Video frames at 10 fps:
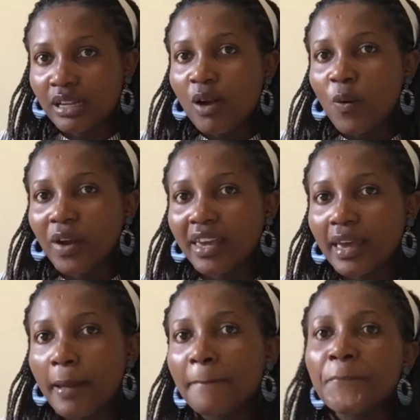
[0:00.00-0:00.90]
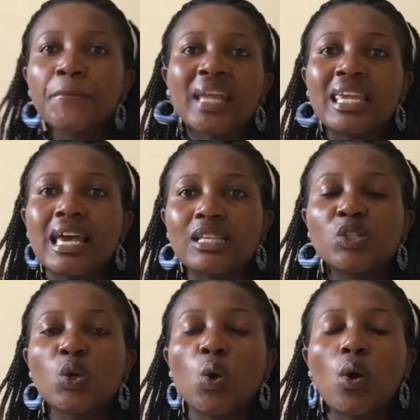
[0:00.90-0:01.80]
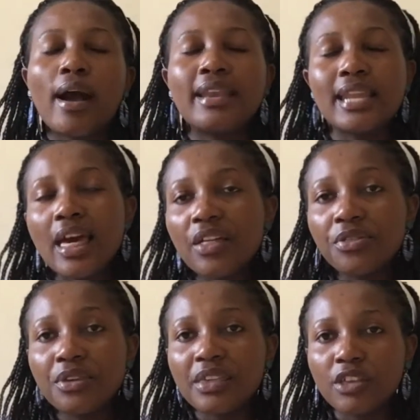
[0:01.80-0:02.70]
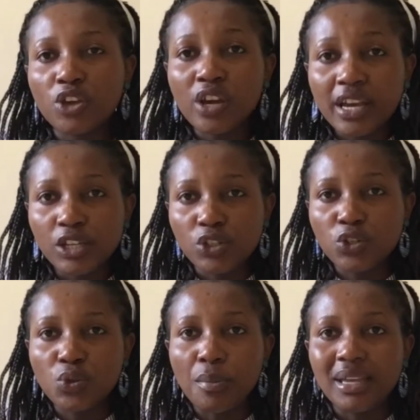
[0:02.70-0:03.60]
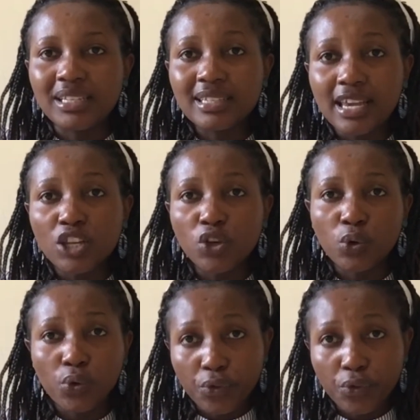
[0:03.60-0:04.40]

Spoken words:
Okay, yeah. So another thing that you can do to maintain your good